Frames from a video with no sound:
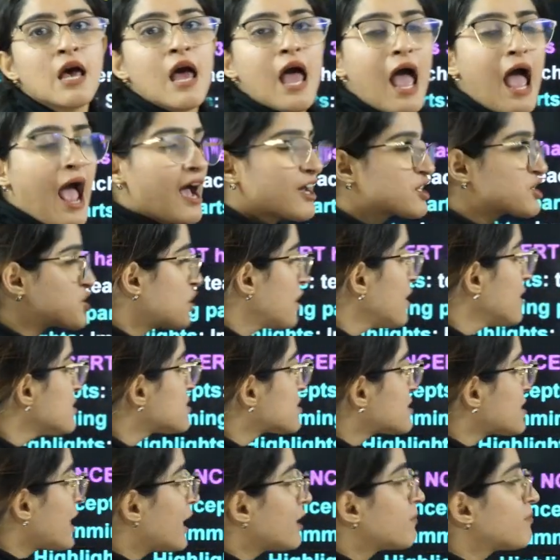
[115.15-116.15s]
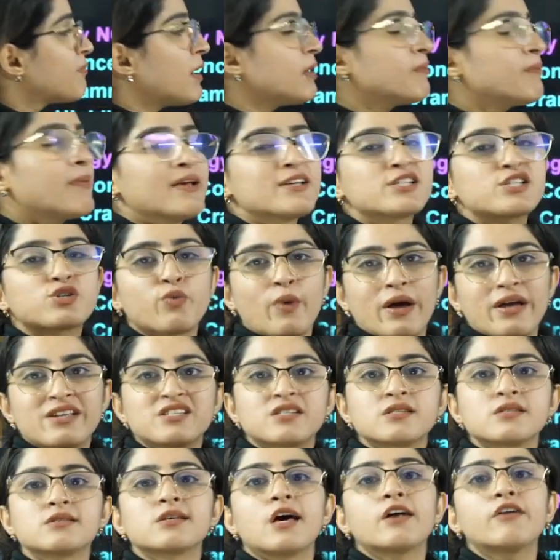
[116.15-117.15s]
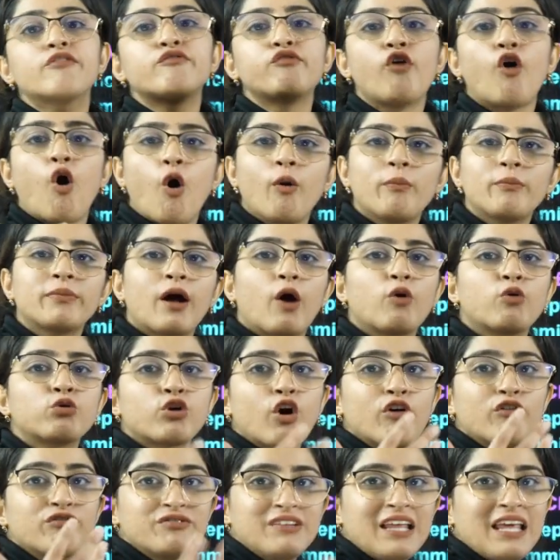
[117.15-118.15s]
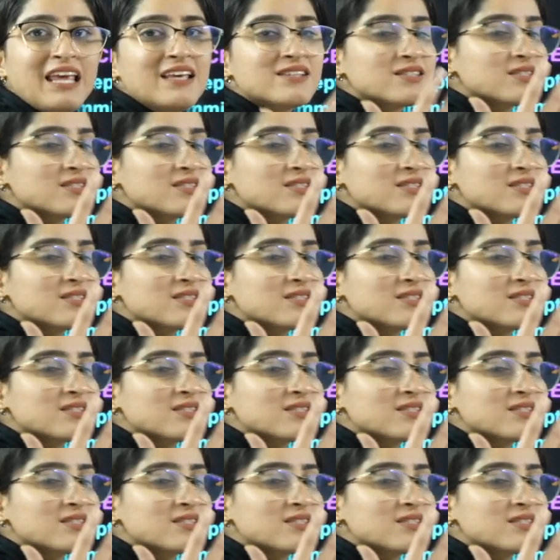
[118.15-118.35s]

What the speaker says: Actually, statement based questions are formed out of these